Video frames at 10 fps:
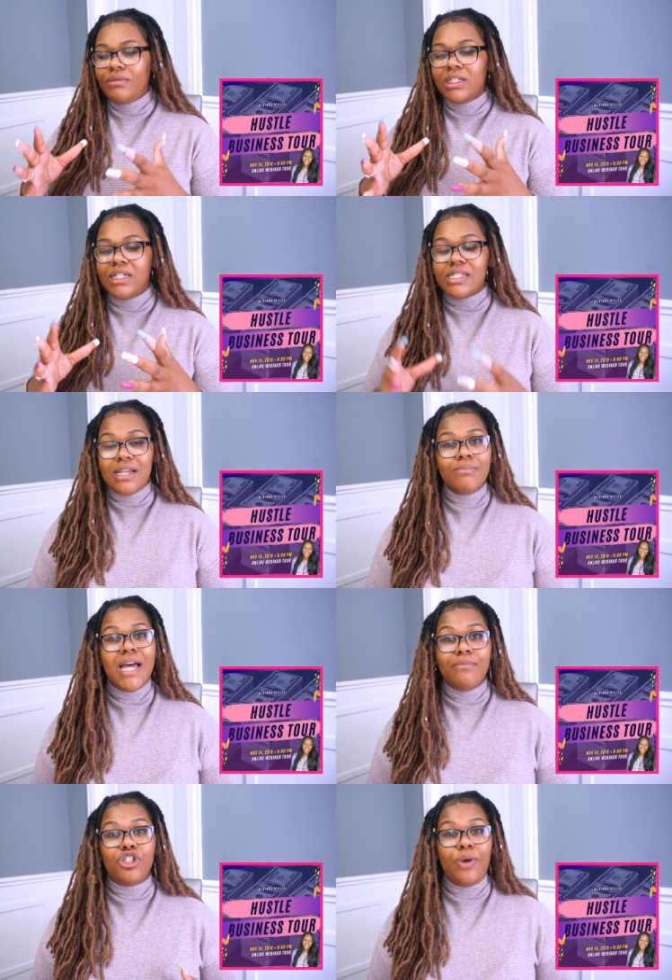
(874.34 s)

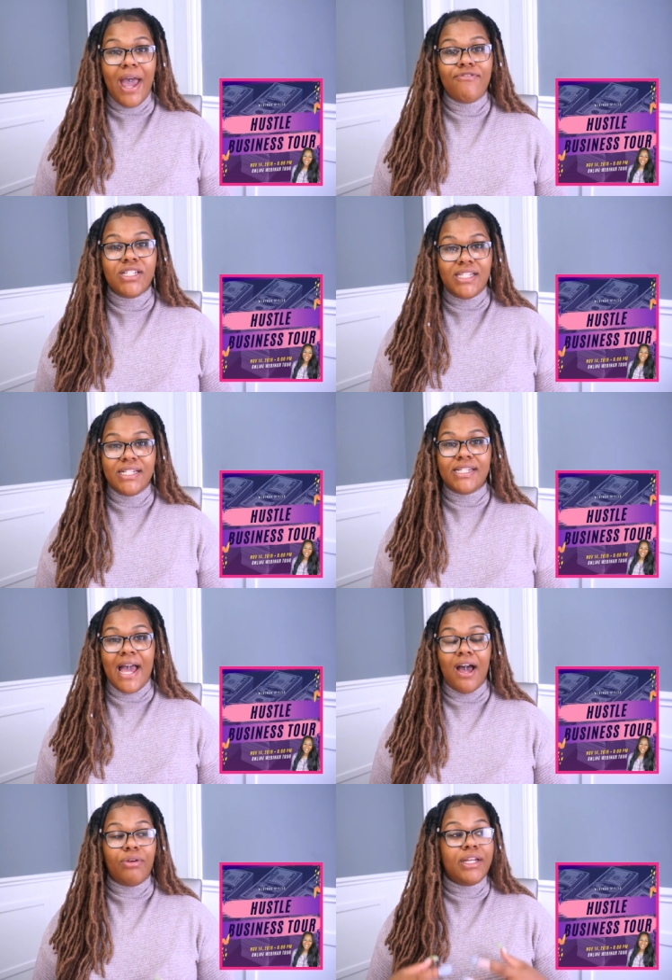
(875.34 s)
Sometimes you have to sit
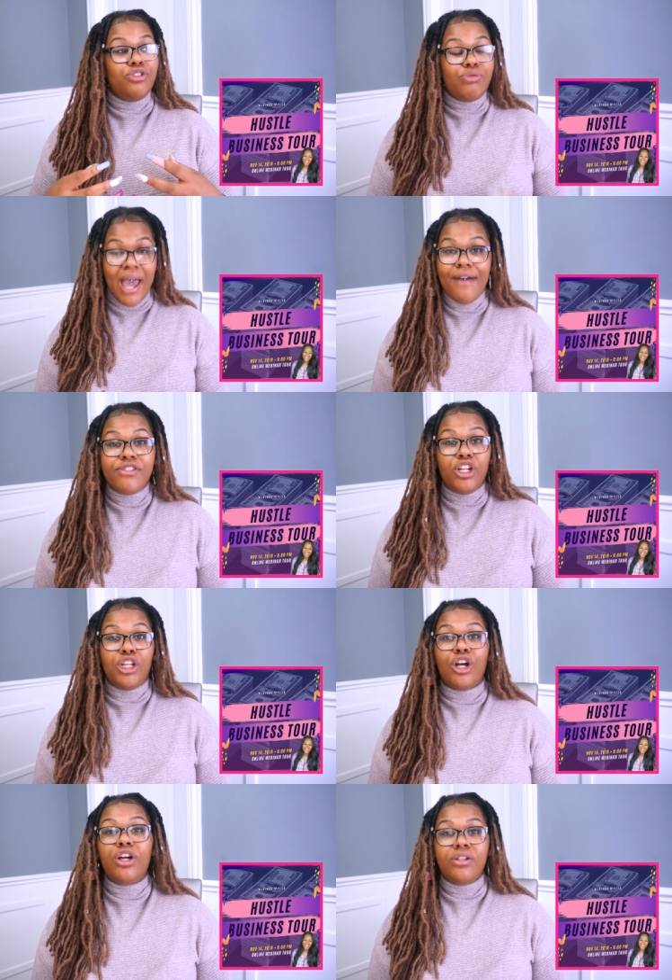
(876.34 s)
down. You have to
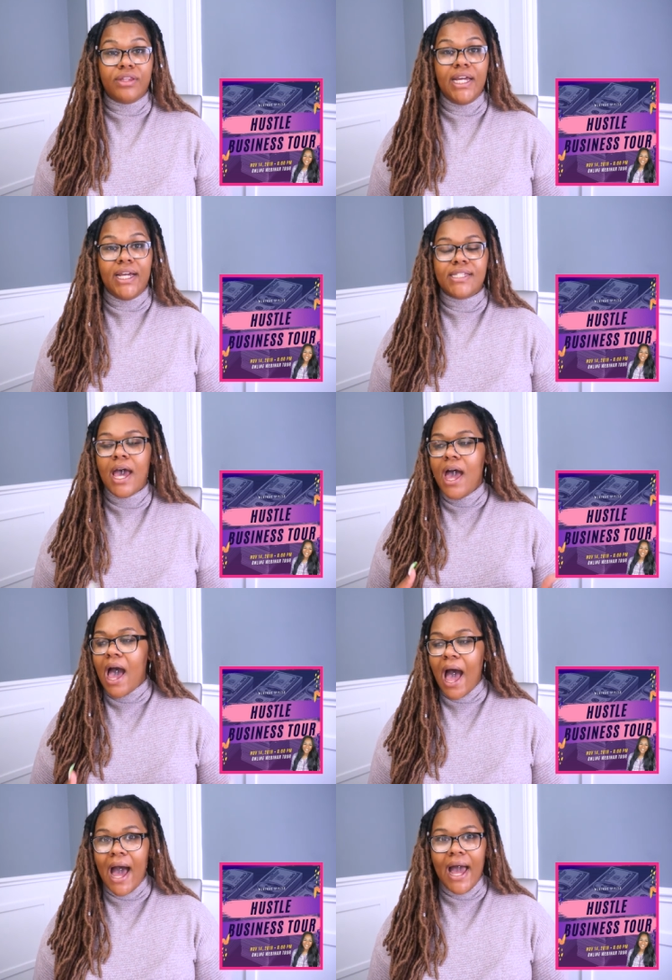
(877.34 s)
learn things.
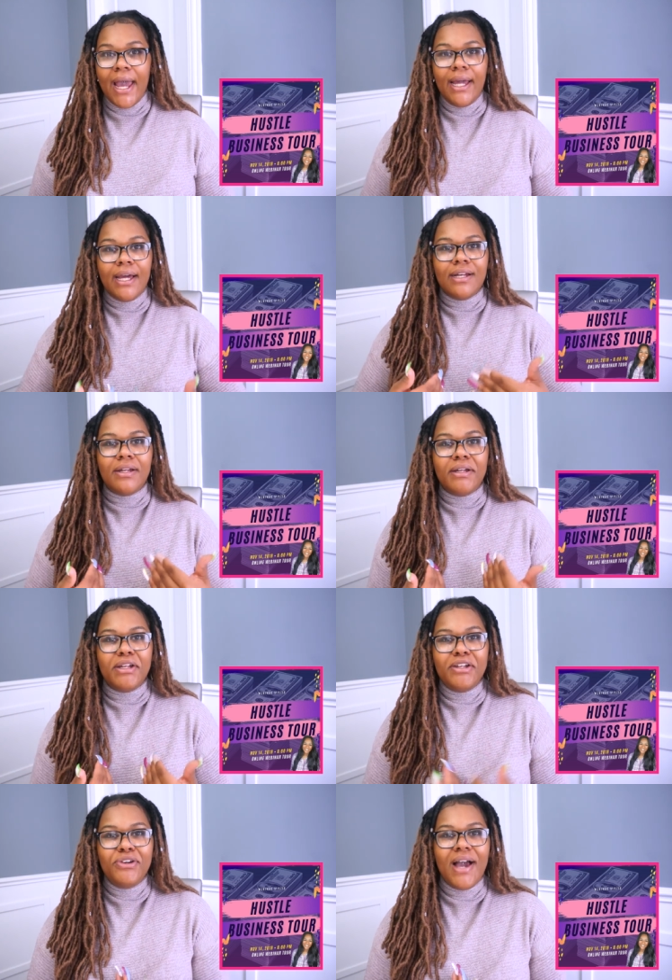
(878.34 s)
I
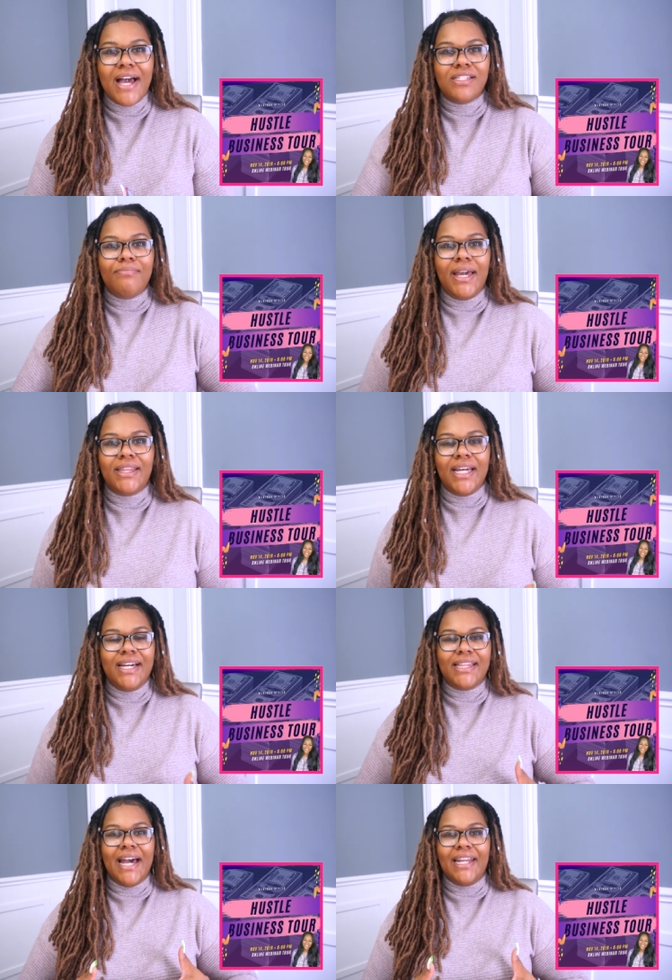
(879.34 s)
you guys may
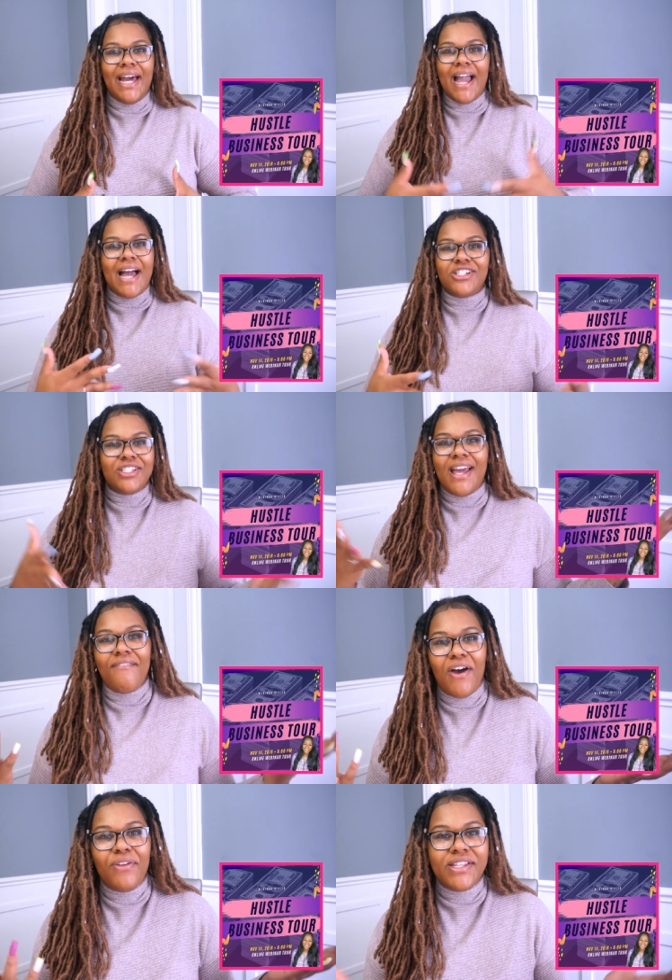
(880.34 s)
think that like I just
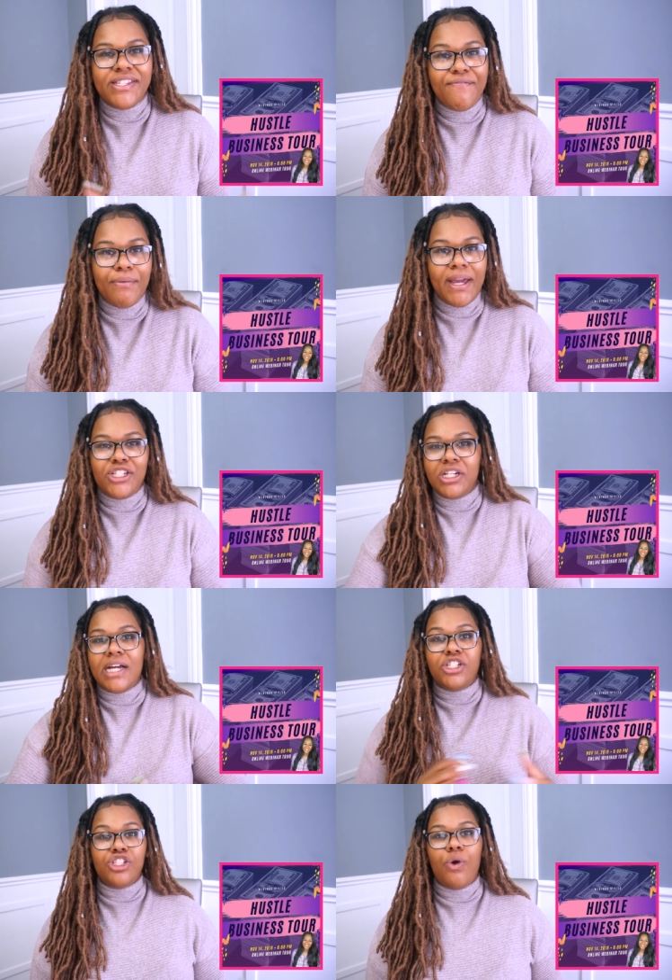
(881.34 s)
have all this information,
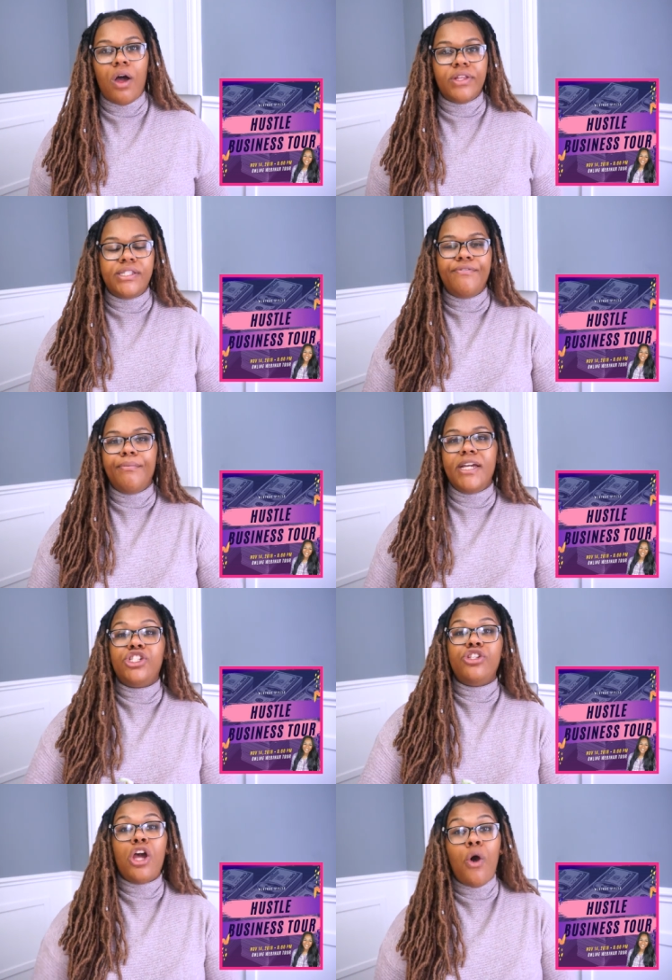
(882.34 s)
I just know all this
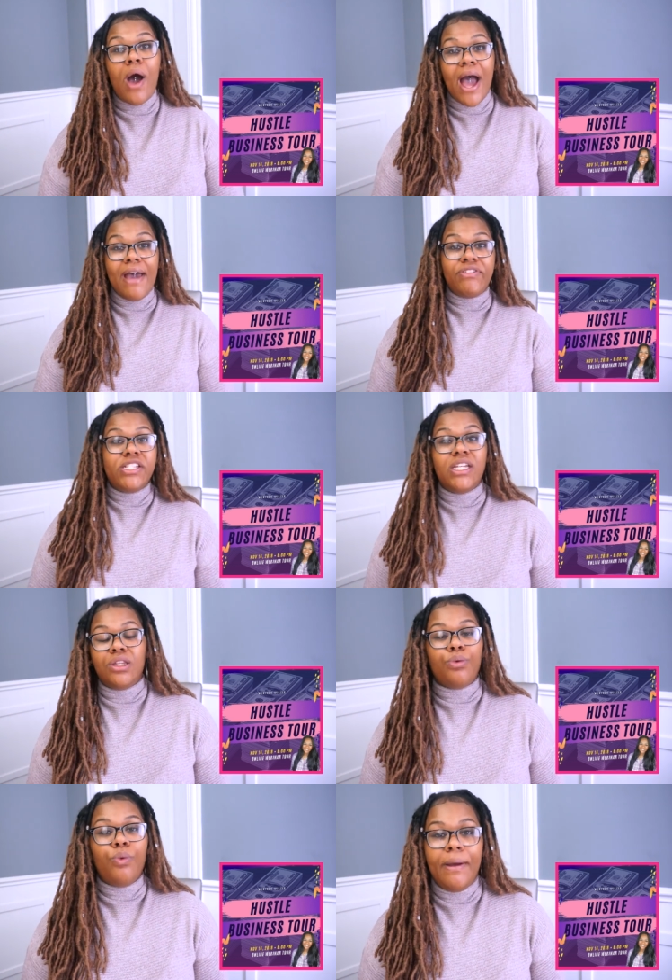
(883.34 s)
information. No, I have to
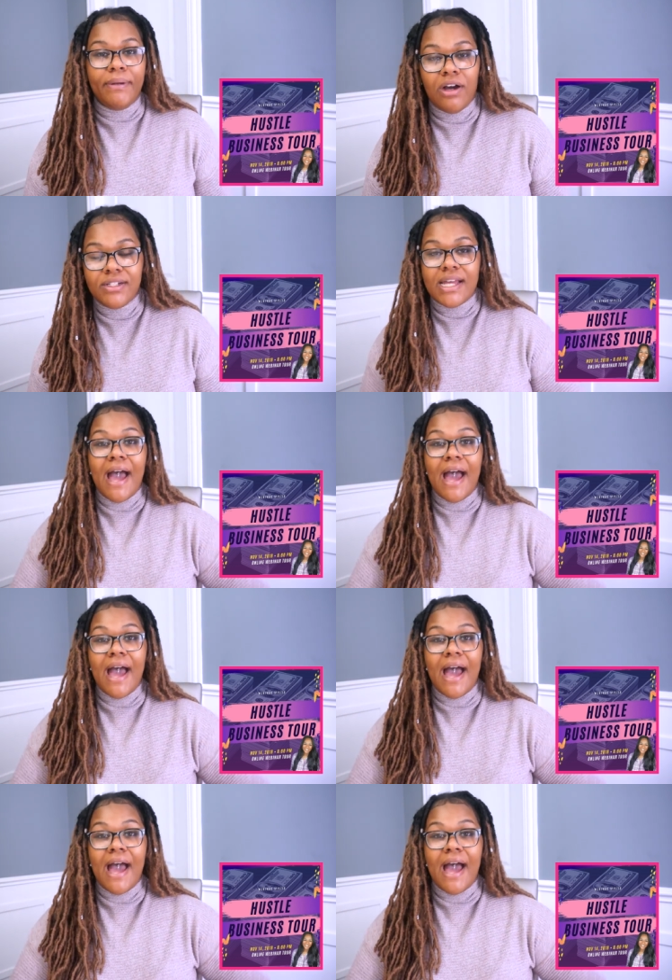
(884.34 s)
sit through webinars.